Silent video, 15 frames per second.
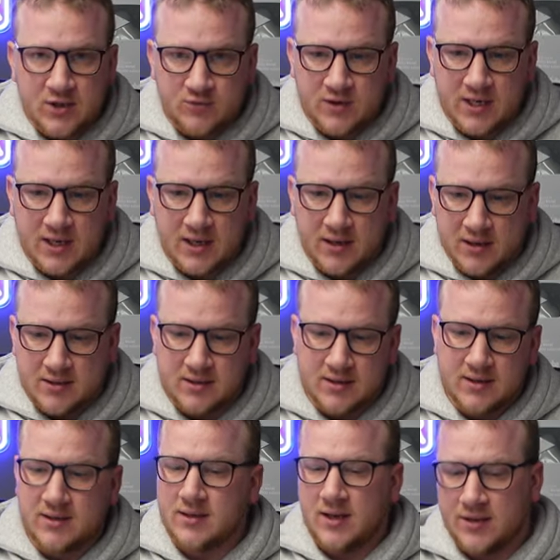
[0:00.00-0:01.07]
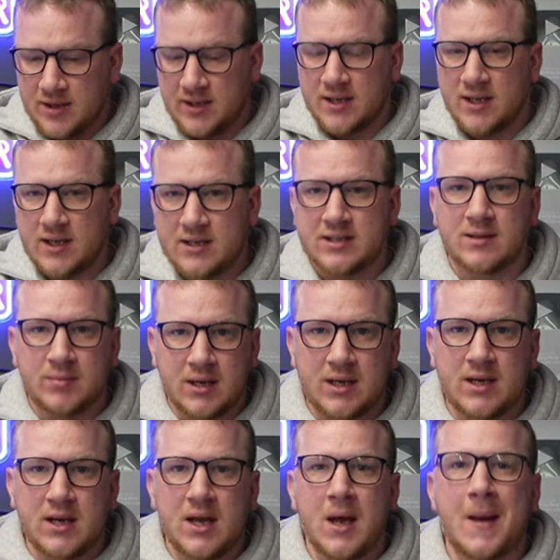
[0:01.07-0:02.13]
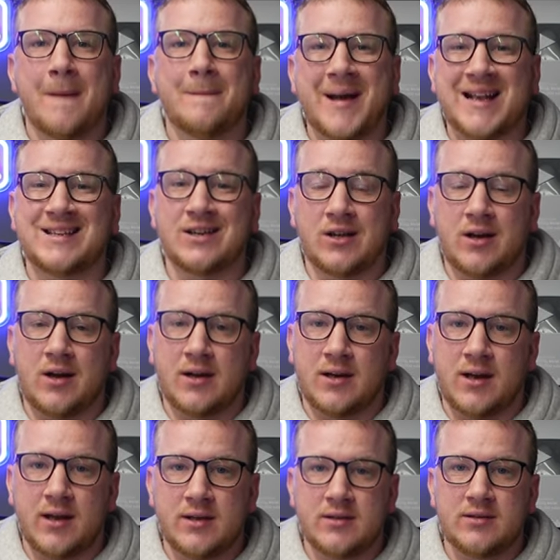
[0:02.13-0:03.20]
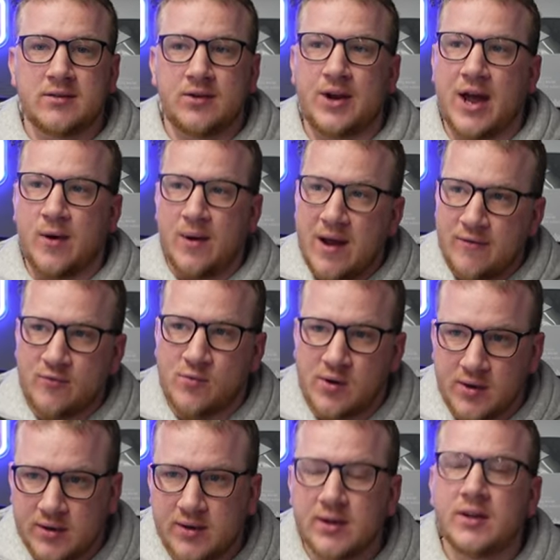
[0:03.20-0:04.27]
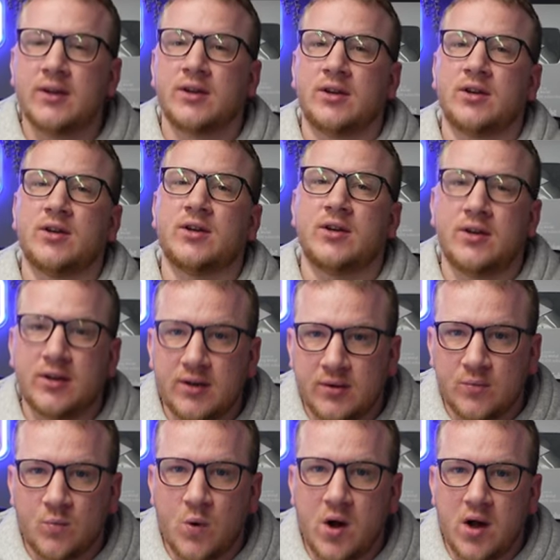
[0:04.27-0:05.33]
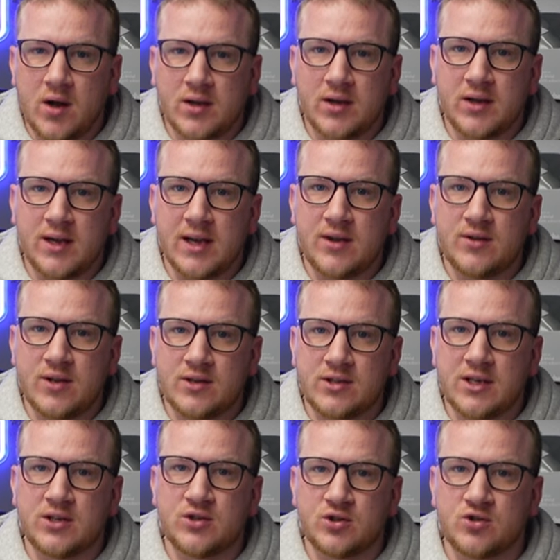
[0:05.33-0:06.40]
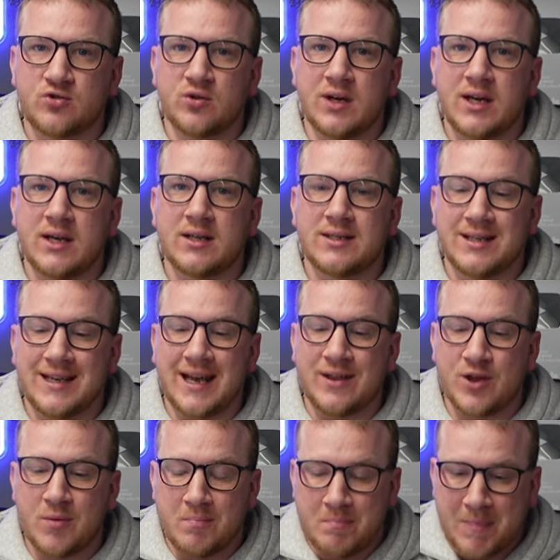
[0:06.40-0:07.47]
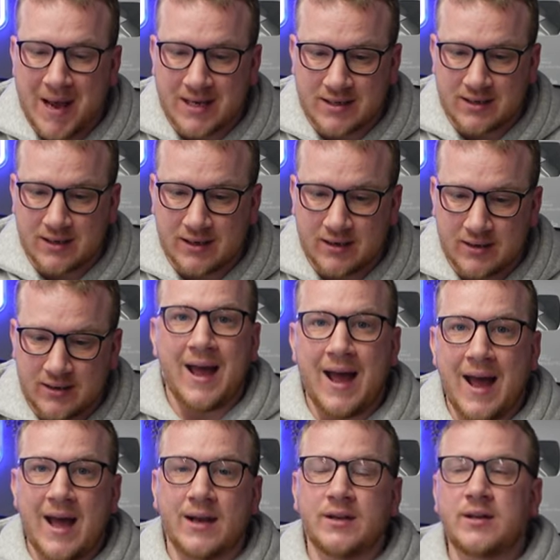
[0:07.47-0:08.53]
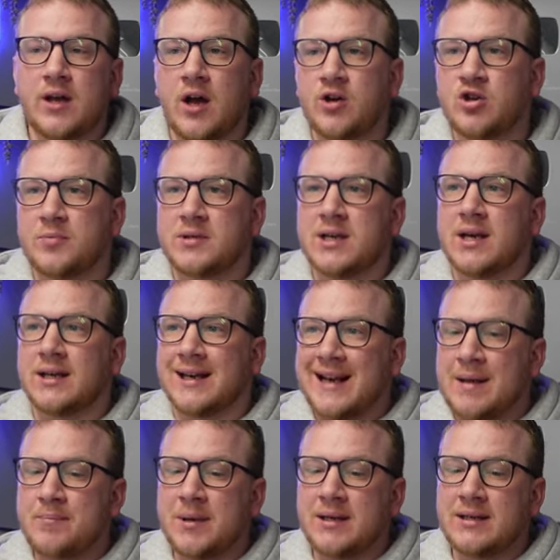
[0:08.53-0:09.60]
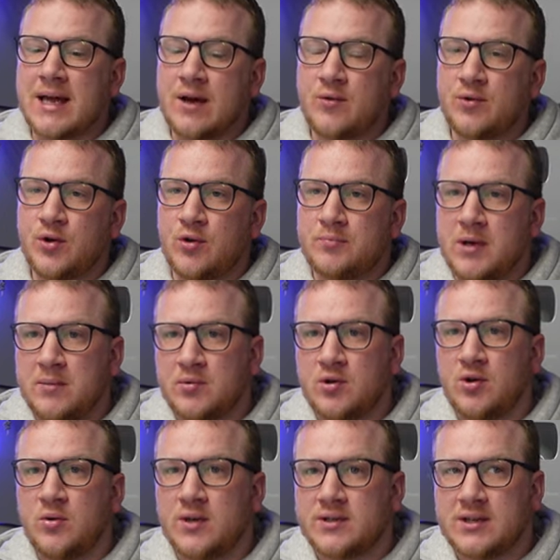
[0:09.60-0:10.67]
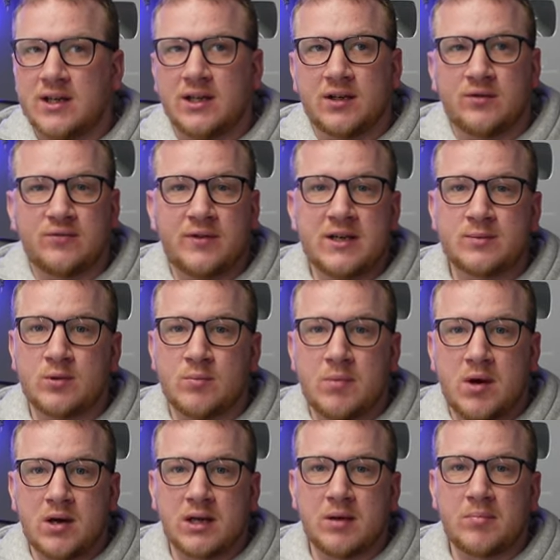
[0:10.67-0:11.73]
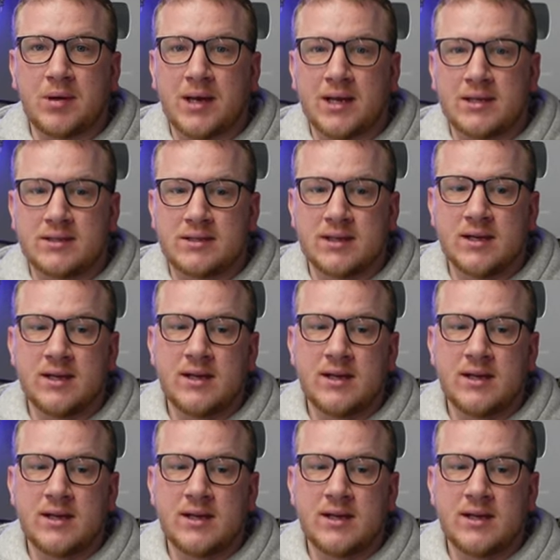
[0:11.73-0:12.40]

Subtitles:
is ridiculous. I think there needs to be better guidelines on how everyone can work in this industry together better, and 100% clamping down on people who are selling on Facebook Marketplace,